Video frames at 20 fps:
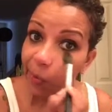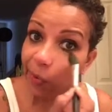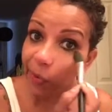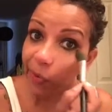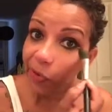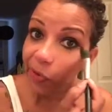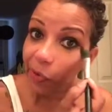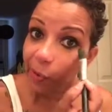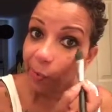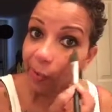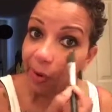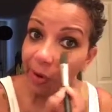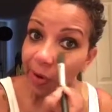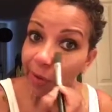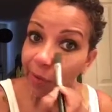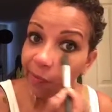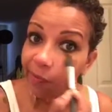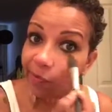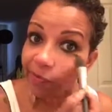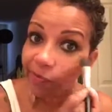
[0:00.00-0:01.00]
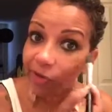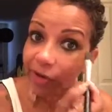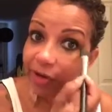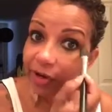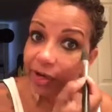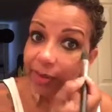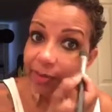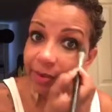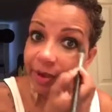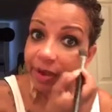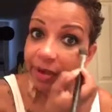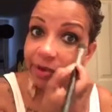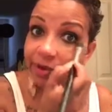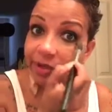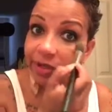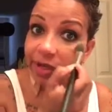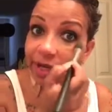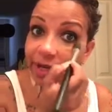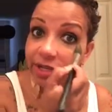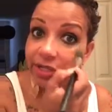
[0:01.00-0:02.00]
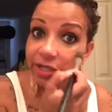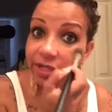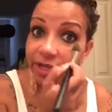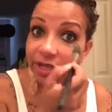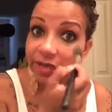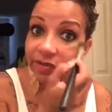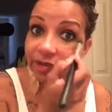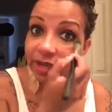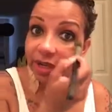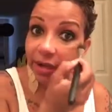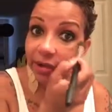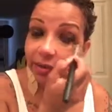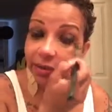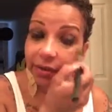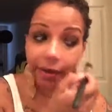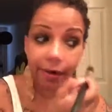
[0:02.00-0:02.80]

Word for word: just so my my skin's evened out